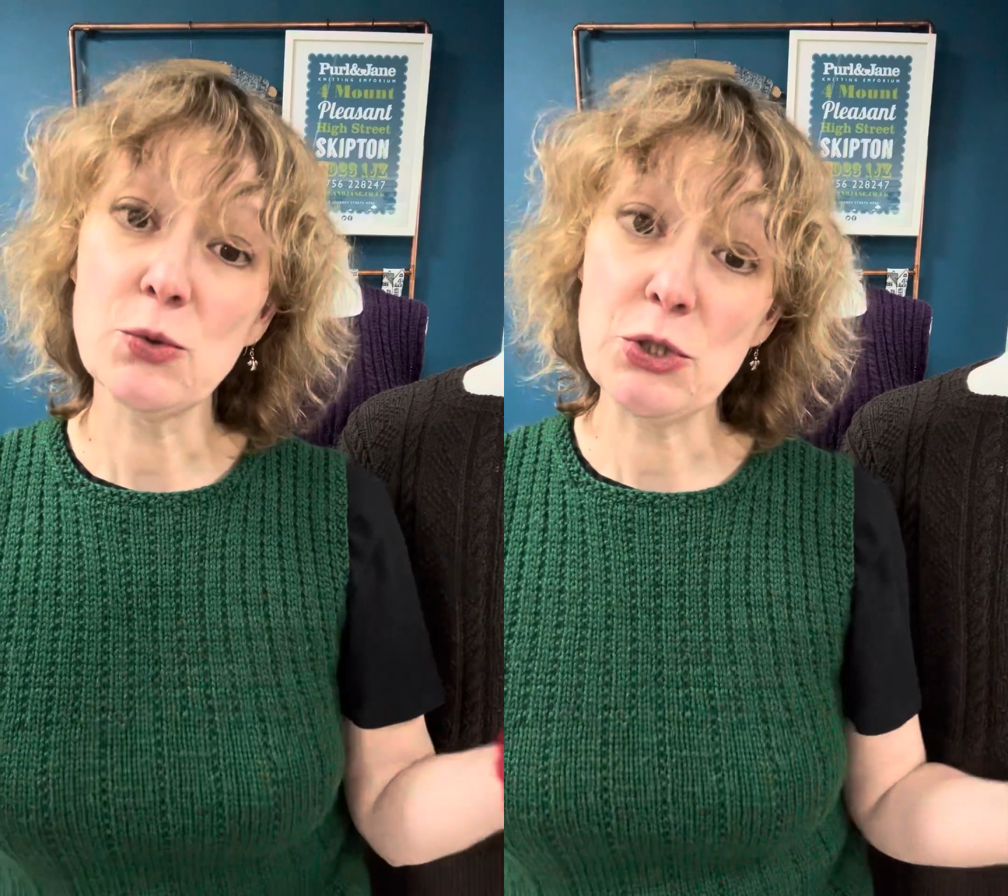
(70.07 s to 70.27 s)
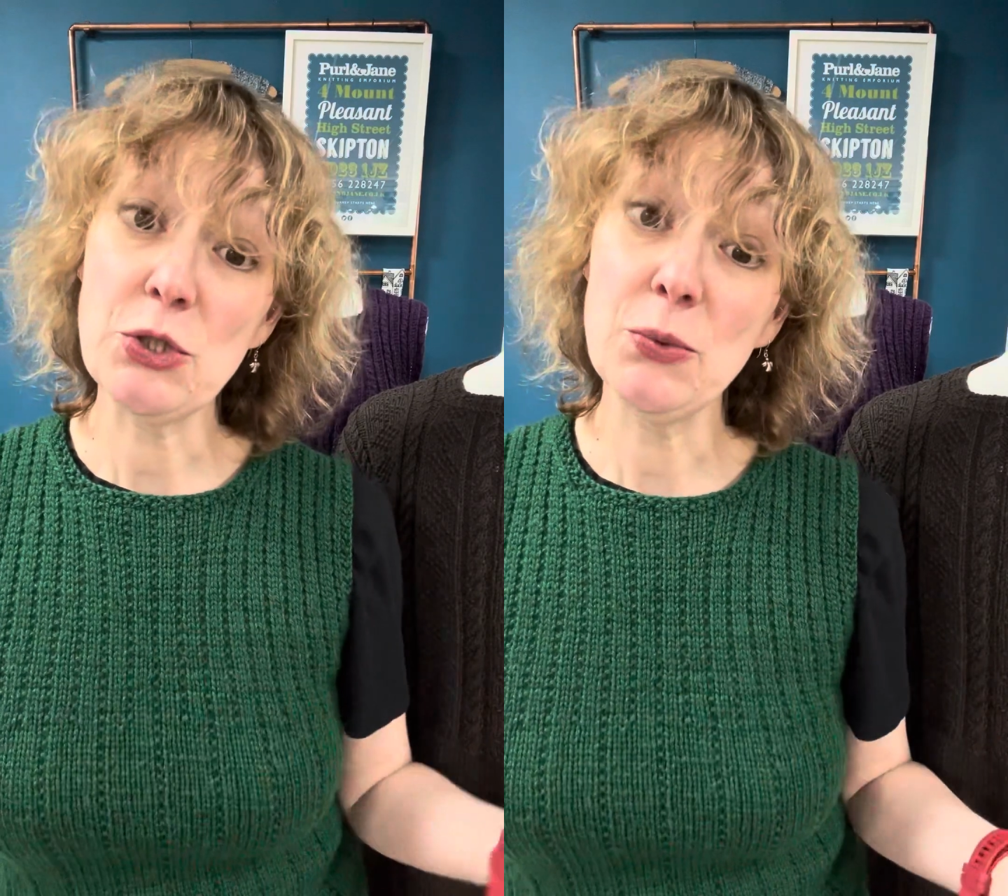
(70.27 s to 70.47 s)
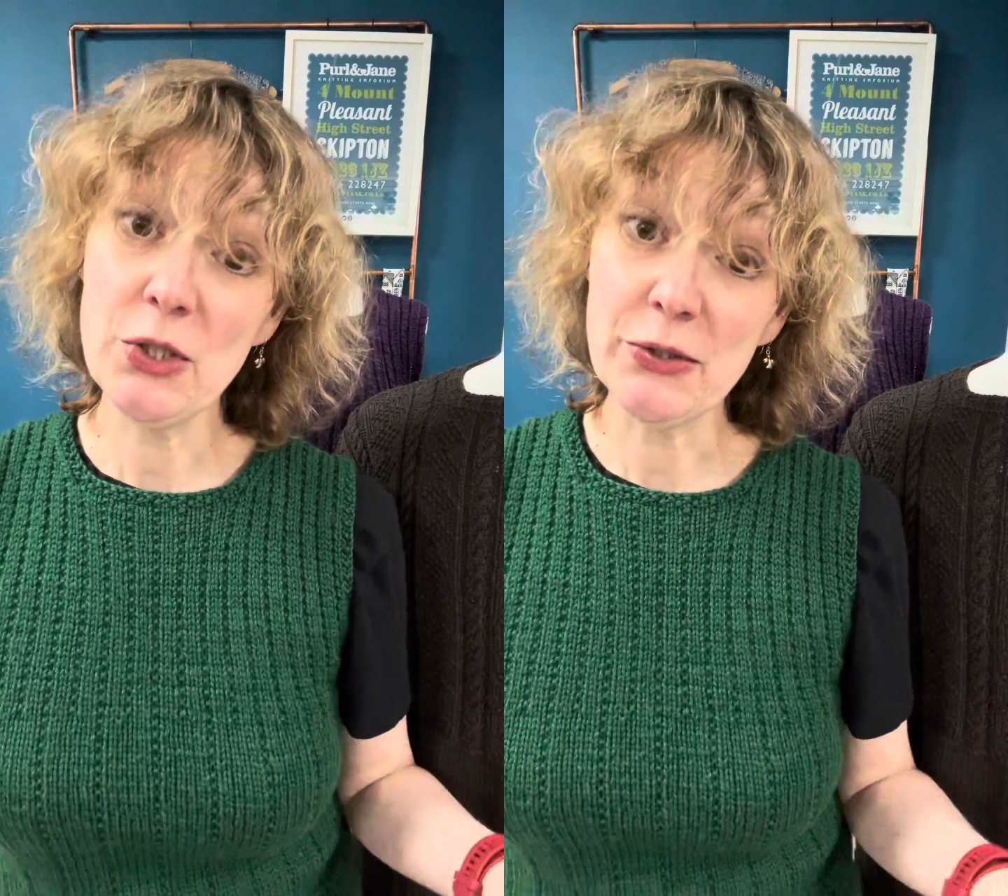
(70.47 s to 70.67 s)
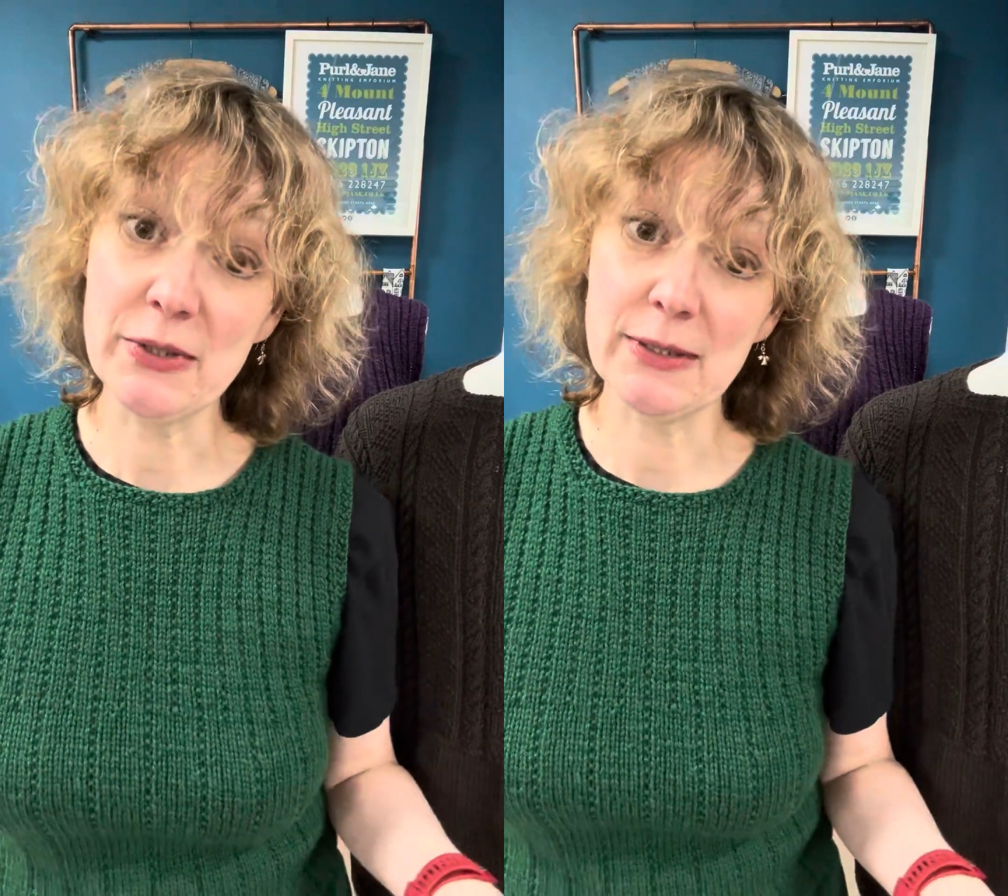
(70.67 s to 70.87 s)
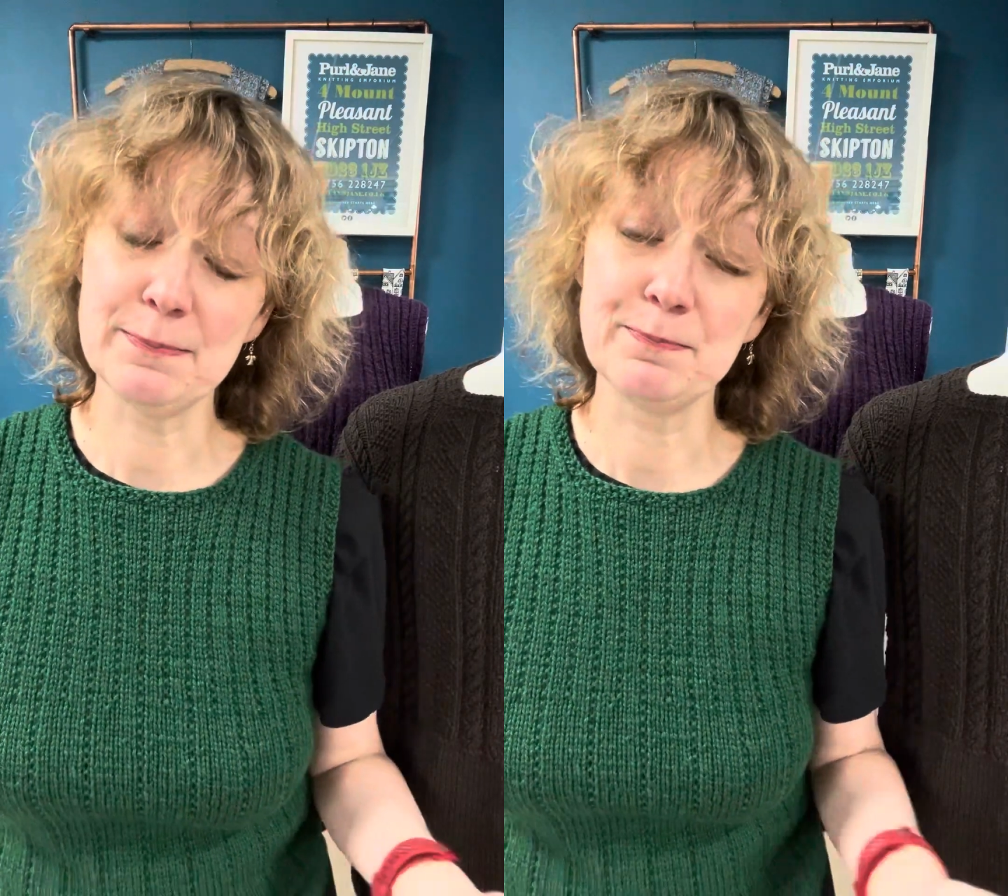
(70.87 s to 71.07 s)
too loose.
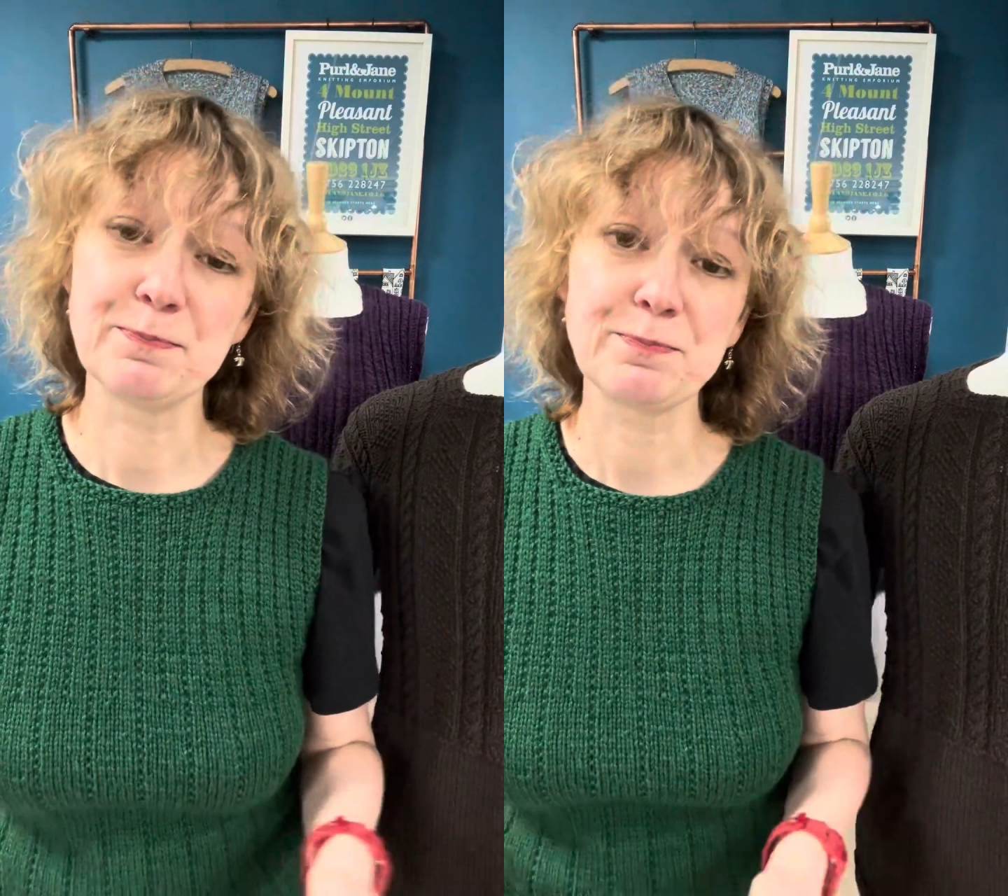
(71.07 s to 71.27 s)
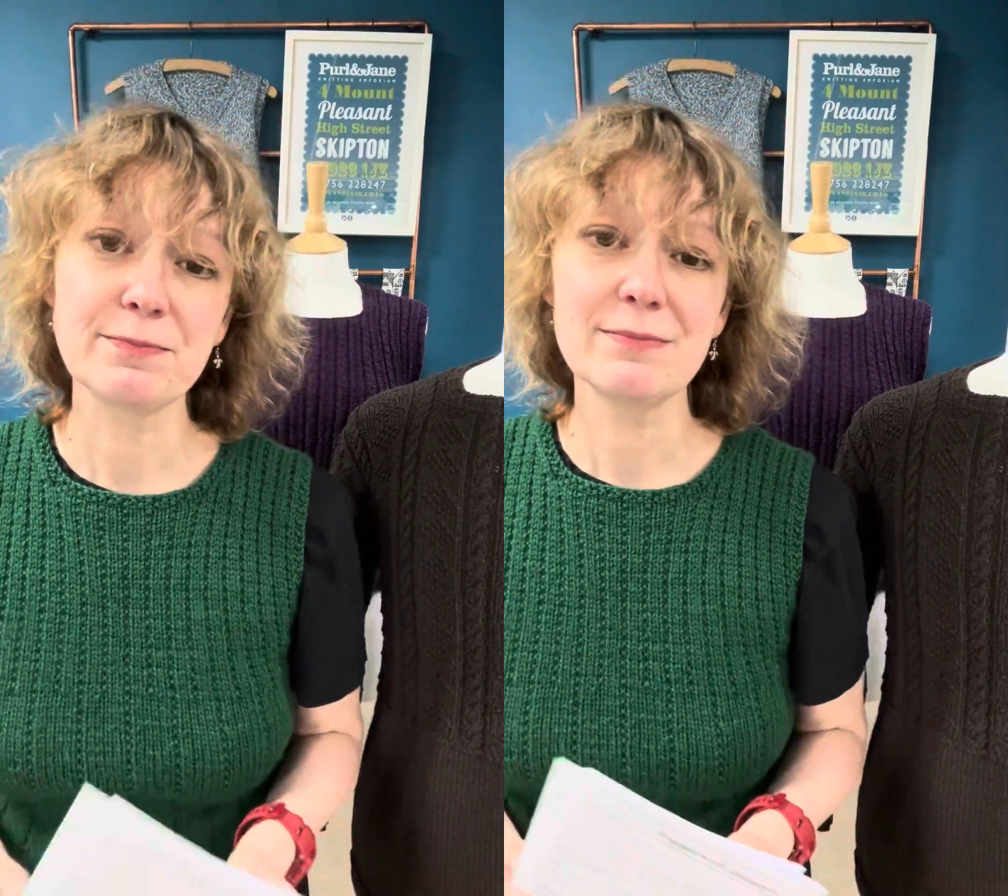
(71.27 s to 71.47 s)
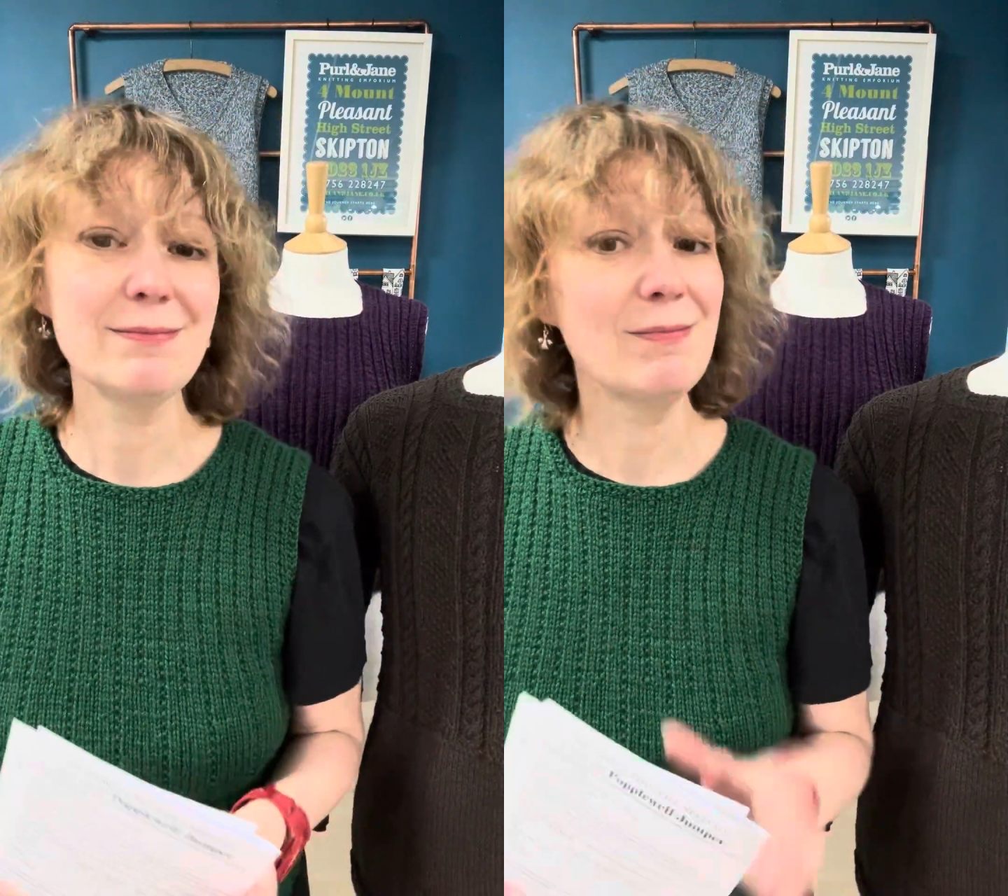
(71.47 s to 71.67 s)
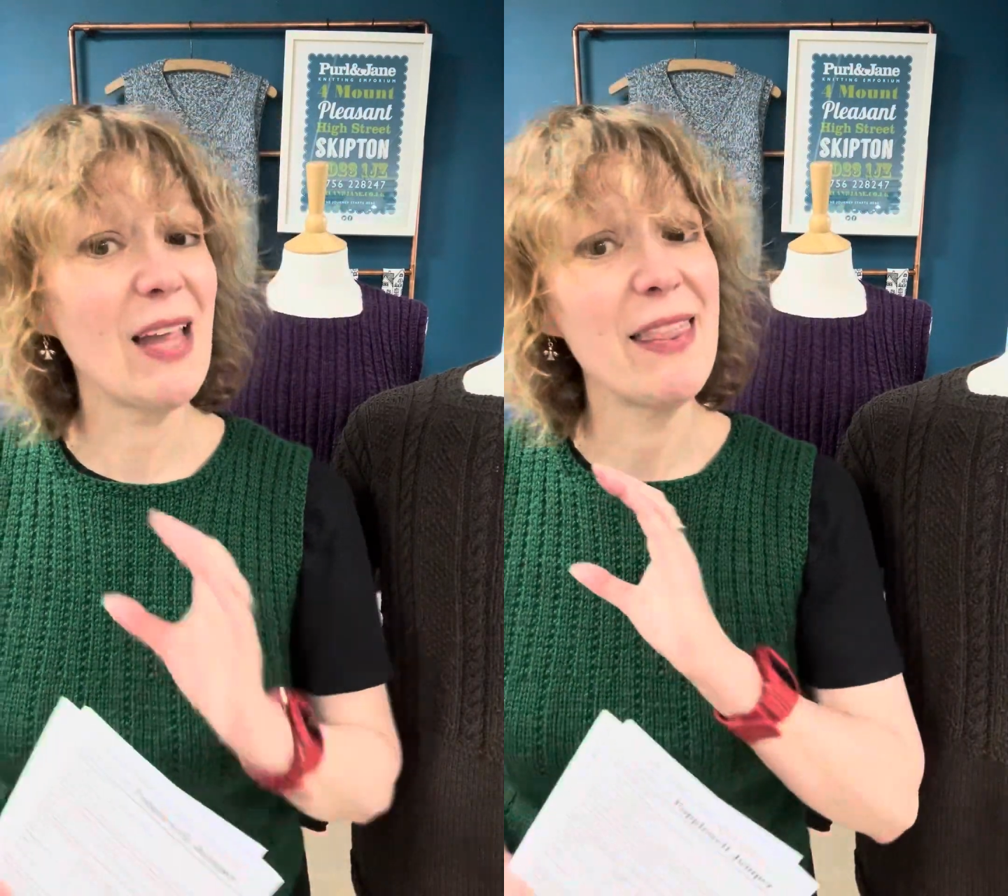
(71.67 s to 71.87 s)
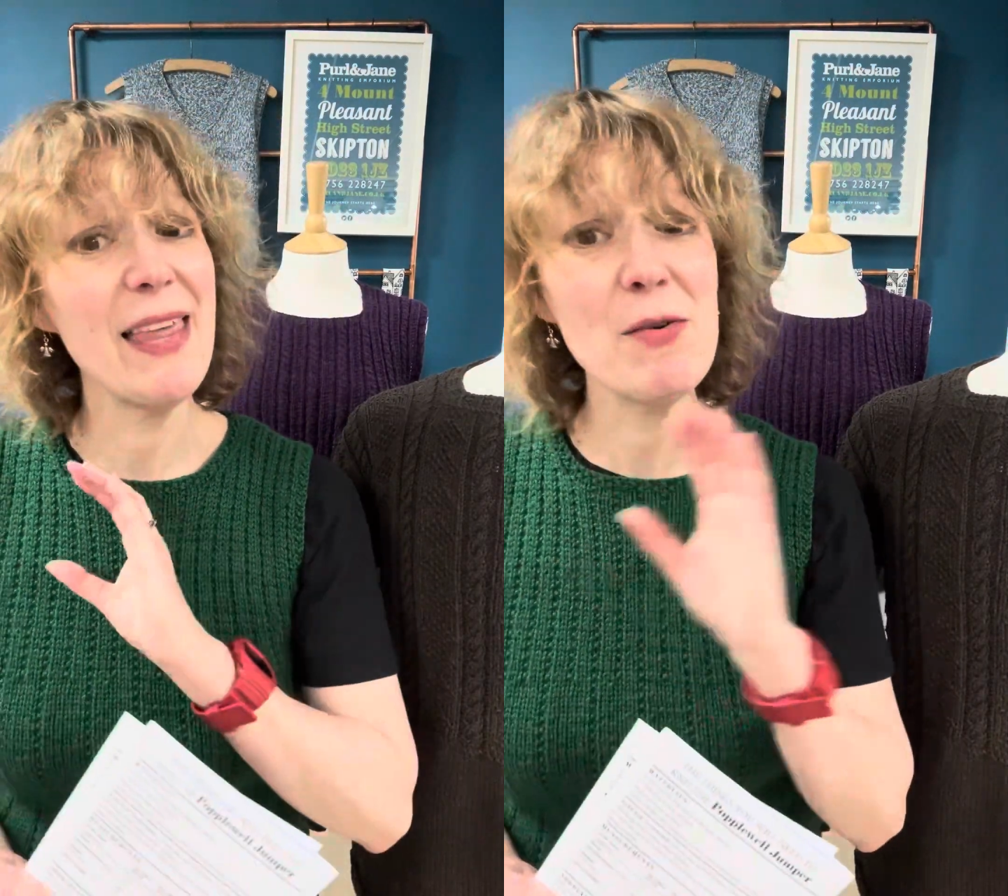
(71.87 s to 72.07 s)

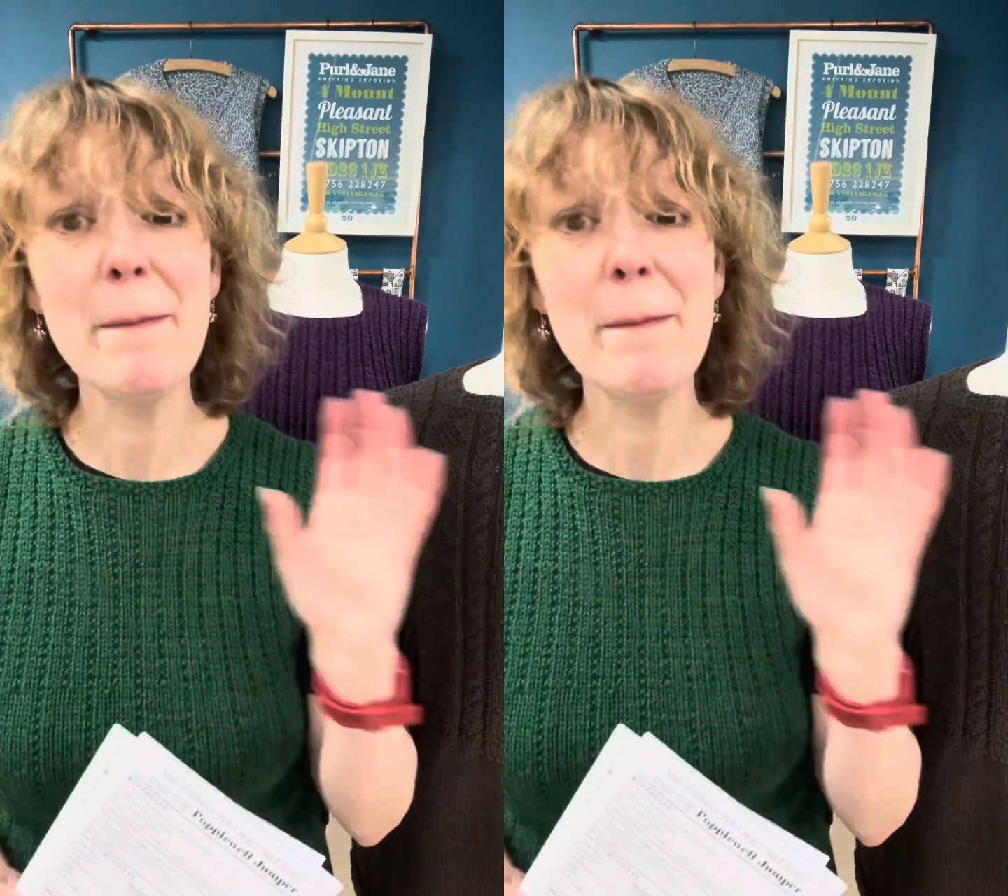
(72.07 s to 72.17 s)
There